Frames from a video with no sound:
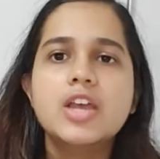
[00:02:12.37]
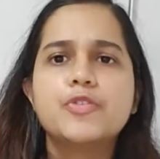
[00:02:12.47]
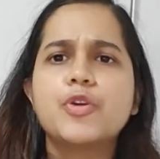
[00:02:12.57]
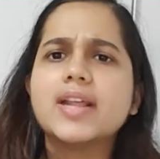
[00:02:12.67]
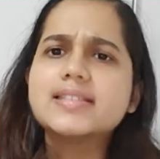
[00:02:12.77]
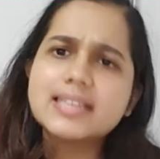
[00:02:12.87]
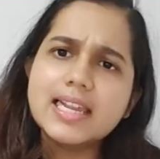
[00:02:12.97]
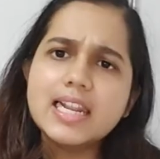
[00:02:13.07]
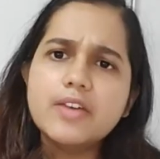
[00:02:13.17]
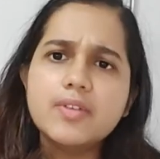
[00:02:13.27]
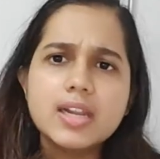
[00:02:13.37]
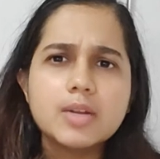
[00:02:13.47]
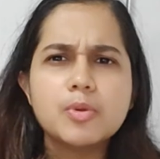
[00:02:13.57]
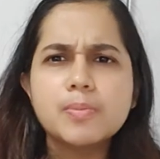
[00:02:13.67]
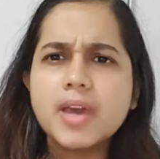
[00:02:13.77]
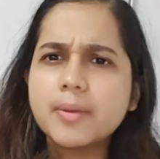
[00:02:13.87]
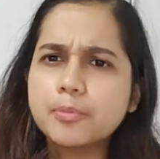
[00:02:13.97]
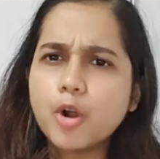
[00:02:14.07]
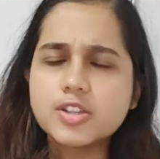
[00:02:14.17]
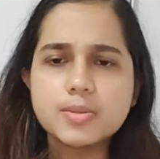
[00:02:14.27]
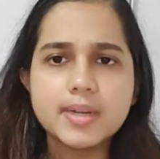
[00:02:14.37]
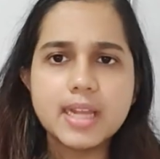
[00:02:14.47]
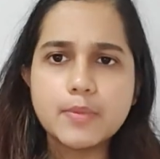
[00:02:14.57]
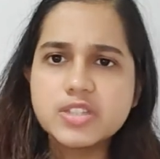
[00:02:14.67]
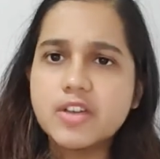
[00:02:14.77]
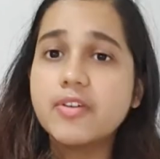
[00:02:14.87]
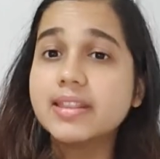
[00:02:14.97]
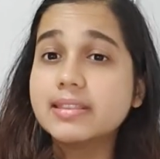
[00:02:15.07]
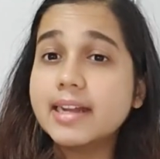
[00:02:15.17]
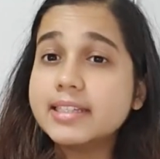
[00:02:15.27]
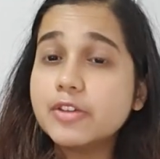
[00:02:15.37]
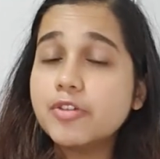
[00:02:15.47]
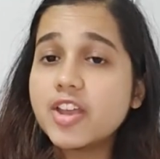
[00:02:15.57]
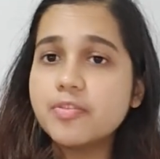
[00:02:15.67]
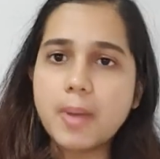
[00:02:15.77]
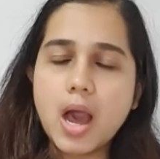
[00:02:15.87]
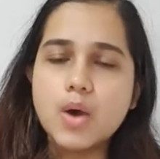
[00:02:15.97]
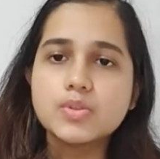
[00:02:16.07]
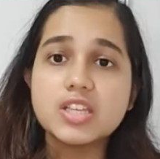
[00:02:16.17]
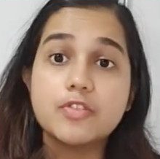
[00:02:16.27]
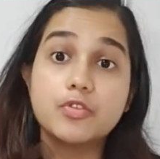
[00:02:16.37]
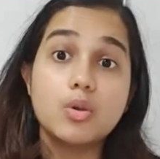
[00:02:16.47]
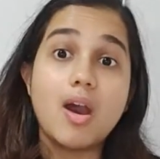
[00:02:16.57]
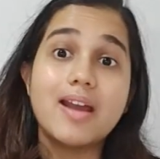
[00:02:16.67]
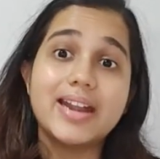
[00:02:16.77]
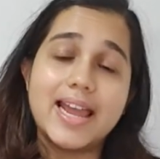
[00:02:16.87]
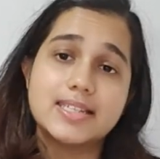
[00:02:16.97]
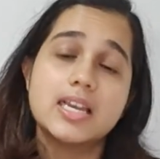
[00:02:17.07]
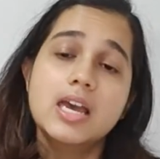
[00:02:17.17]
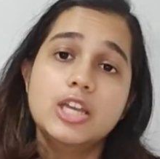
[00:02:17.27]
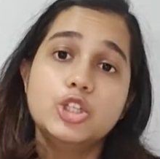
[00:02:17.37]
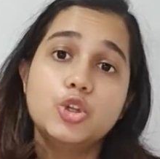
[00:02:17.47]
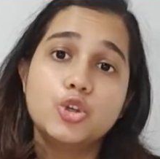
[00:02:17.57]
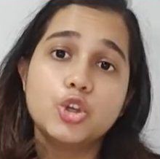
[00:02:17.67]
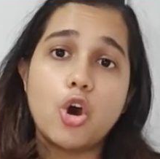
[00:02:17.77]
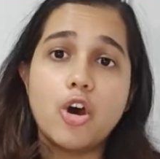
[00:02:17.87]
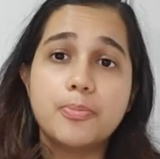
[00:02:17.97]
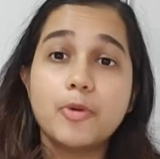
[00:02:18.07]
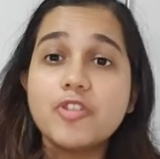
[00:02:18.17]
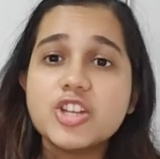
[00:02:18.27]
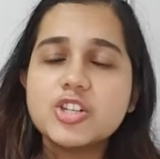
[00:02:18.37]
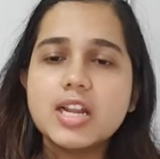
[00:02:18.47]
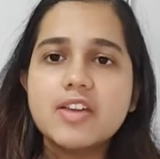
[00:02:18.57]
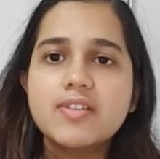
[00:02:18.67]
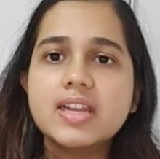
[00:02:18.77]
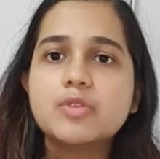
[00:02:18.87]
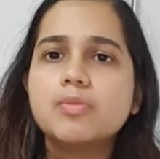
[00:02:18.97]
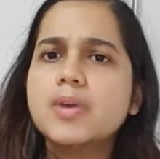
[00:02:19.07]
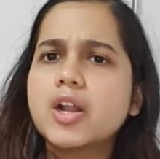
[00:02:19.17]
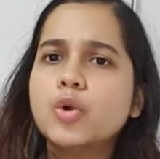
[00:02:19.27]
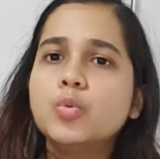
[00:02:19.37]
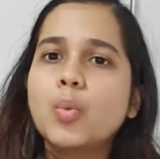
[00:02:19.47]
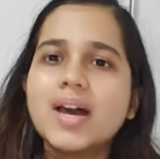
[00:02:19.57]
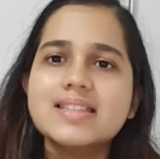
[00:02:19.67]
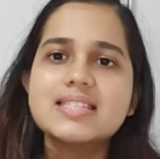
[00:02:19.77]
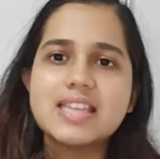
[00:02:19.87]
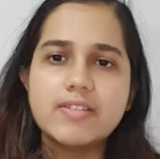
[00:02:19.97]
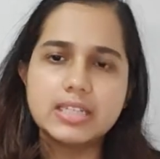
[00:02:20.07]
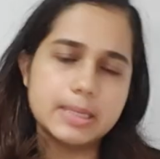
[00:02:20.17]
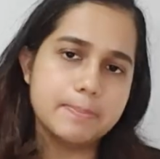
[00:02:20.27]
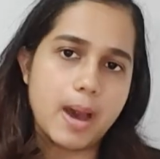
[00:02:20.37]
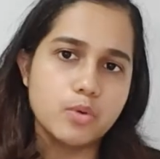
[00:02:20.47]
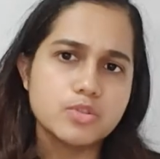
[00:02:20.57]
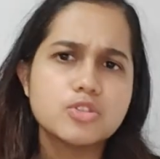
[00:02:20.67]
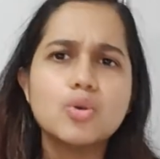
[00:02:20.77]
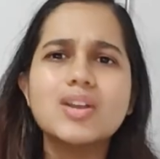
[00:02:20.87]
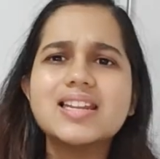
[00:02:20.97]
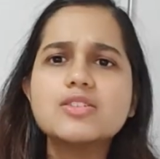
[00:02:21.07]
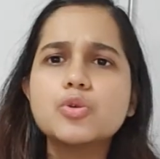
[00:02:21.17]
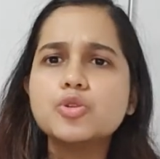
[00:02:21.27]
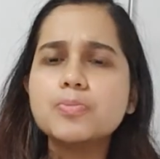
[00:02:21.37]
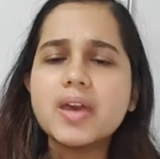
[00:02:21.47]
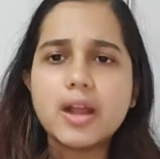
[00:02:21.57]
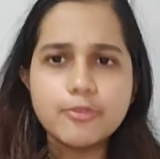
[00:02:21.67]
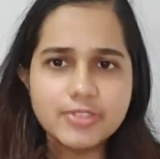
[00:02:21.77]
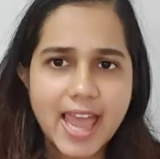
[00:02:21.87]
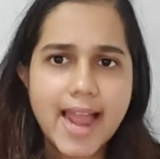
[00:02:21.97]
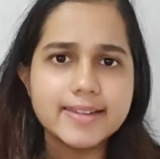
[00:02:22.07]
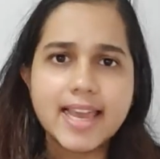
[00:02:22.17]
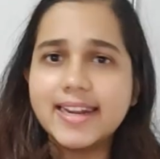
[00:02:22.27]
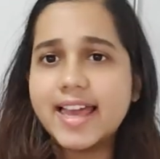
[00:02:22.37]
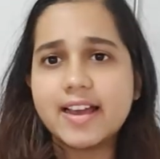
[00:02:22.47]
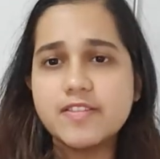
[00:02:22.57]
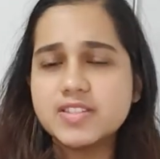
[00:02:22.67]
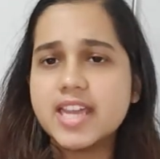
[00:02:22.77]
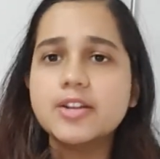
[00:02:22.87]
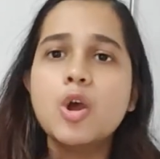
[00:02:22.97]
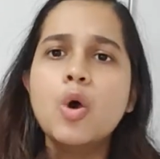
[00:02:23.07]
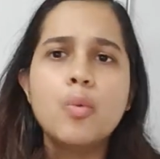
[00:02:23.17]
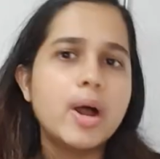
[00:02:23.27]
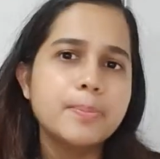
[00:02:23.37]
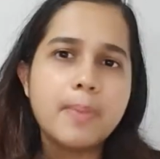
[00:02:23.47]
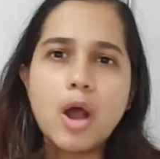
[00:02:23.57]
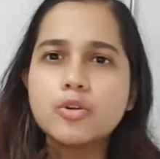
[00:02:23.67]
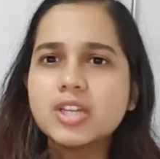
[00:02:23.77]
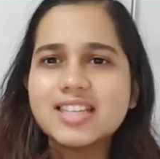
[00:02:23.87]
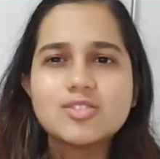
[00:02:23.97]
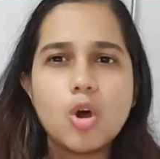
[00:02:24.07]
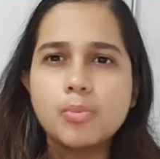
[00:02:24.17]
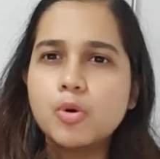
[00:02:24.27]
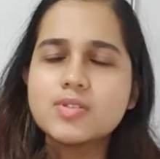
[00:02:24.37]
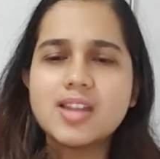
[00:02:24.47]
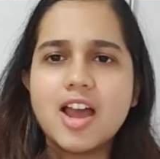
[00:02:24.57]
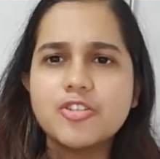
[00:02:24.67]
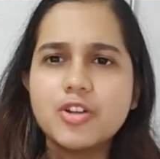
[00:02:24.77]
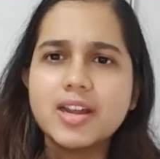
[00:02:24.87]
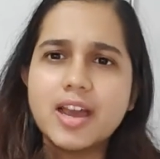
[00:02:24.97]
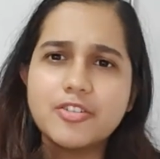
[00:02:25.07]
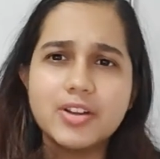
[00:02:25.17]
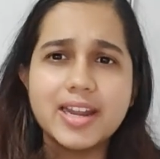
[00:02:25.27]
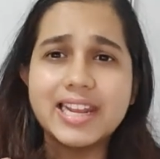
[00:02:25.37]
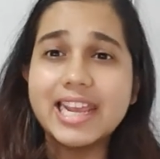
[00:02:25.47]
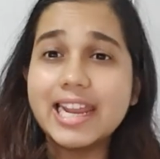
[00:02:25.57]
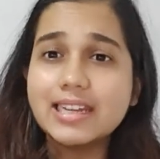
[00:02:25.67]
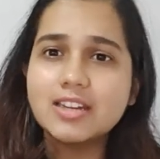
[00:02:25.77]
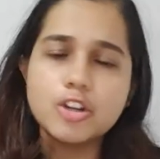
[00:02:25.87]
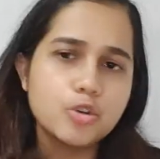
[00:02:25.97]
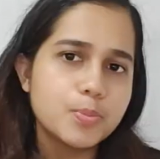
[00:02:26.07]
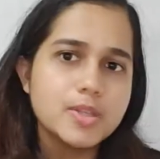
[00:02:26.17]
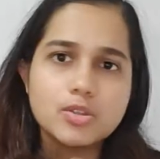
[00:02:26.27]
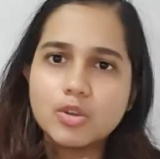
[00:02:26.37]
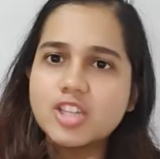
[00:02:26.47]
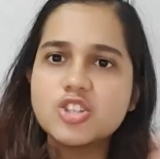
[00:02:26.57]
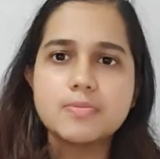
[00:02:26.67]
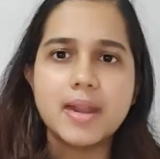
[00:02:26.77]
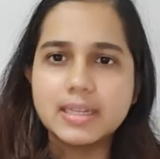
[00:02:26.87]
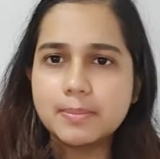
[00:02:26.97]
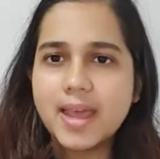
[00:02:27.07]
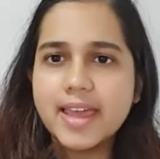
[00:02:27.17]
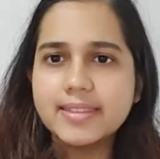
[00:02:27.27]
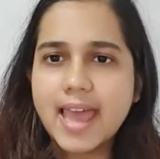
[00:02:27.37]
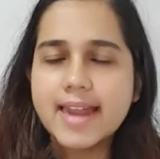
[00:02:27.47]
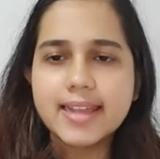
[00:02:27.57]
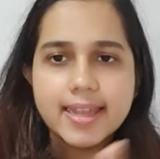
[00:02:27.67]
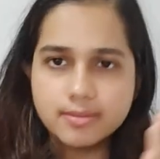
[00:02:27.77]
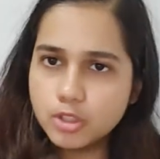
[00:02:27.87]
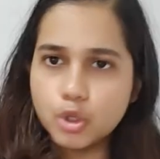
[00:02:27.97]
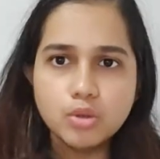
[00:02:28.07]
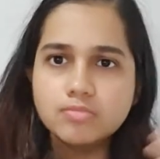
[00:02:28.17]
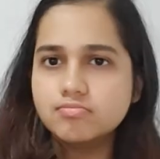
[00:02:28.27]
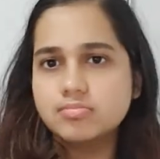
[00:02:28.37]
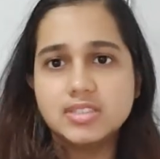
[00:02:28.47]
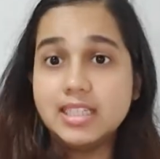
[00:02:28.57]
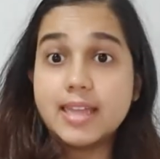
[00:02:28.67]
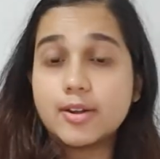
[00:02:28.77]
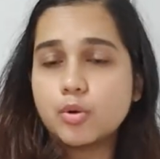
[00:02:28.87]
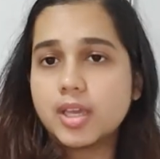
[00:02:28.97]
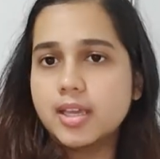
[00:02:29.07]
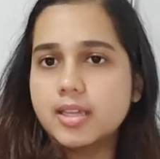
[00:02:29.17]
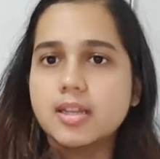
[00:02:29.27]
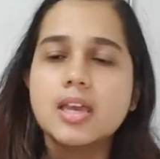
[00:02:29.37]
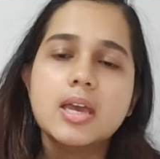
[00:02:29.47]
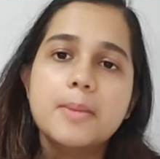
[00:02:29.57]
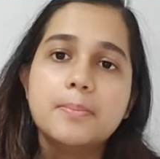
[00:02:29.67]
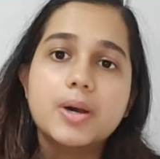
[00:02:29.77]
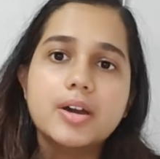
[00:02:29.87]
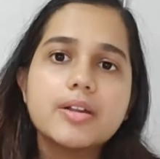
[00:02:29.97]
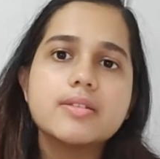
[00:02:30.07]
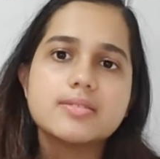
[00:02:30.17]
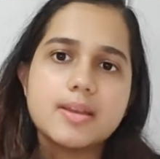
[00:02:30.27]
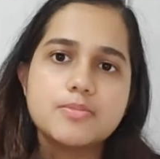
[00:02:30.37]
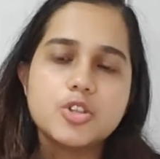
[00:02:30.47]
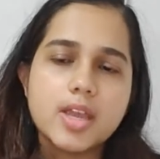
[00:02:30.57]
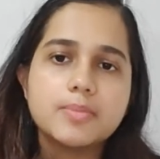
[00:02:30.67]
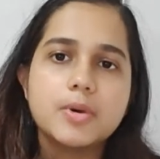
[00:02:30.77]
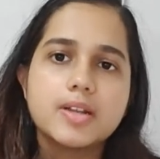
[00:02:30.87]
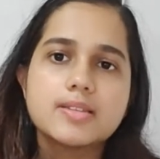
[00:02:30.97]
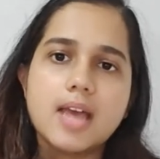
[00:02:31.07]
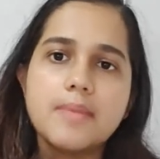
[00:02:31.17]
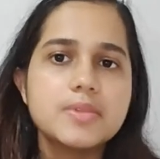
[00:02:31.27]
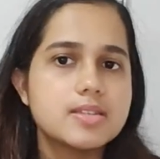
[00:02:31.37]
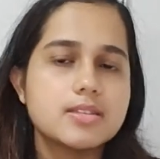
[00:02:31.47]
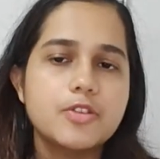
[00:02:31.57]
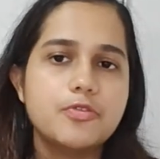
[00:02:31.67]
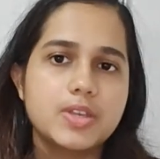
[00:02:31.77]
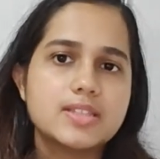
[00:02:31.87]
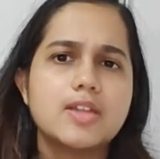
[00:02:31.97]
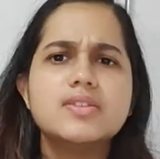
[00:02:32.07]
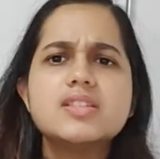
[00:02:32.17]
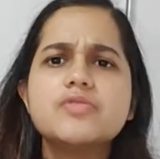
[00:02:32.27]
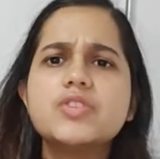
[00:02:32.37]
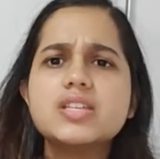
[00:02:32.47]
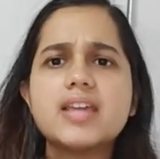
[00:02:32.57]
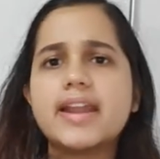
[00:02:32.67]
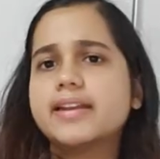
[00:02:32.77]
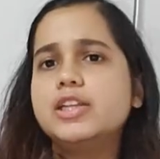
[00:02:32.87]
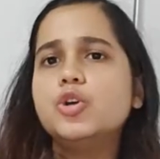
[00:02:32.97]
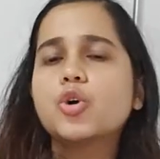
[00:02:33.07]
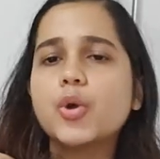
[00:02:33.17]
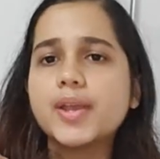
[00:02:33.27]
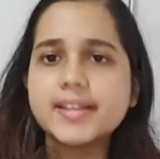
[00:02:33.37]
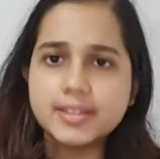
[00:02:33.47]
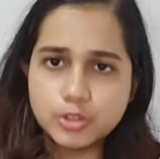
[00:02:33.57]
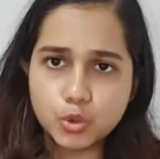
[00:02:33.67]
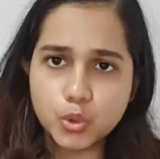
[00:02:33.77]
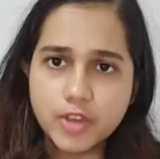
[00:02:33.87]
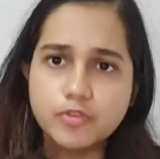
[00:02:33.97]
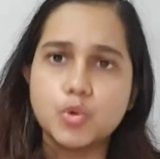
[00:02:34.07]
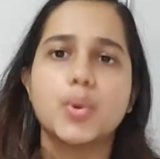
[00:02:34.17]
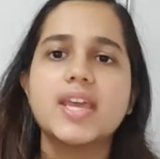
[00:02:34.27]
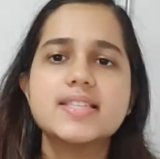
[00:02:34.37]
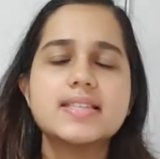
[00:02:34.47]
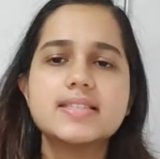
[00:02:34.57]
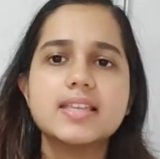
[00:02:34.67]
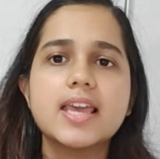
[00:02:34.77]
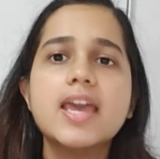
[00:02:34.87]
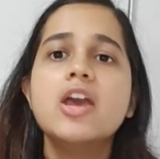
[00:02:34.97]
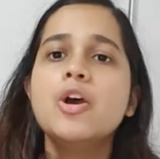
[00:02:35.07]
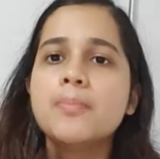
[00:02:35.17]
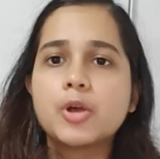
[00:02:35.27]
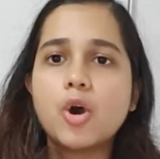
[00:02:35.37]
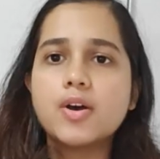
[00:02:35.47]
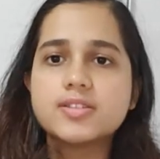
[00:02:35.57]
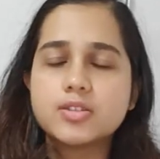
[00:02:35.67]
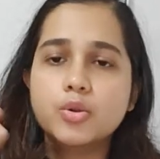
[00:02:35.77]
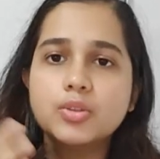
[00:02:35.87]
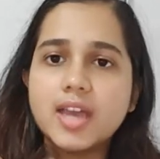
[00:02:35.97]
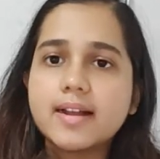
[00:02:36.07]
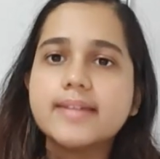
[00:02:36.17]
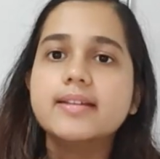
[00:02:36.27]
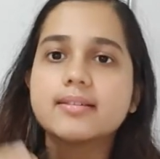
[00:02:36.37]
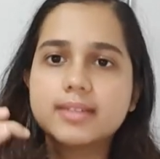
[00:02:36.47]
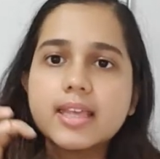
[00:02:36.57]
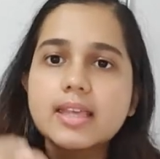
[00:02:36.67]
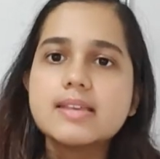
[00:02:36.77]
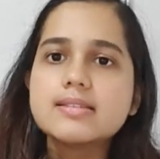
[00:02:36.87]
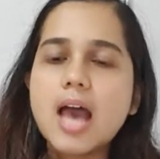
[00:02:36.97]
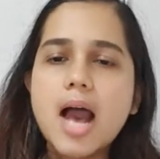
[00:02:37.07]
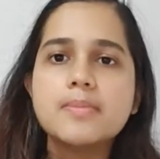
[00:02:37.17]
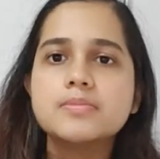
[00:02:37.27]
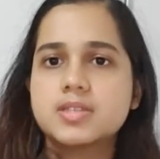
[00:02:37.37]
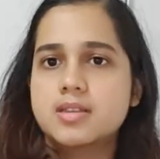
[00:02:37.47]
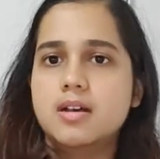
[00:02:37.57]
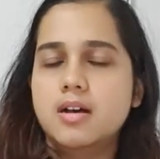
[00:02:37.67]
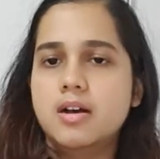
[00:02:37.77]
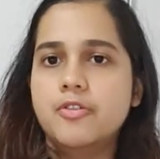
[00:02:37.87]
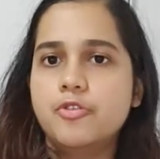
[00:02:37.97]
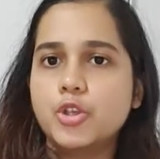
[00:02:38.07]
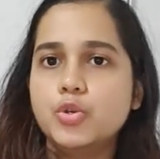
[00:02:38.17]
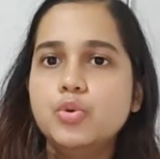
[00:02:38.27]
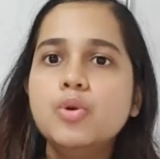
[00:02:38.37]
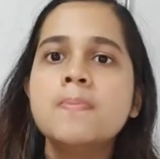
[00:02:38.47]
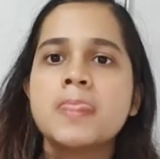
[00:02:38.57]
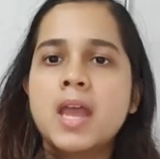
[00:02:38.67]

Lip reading: If you are at skill level, it will be approximately, I would say, £135. If you are at, you know, your professional level, it will be around £170. So it is going to be around that. And like I've said, £1 is almost 108 Indian rupees. So you can just multiply that and, you know, see that, okay, in per subject, per exam, this is the fees. Now, this fee directly you're going to give to ACCA because, you know, they are conducting exams for you.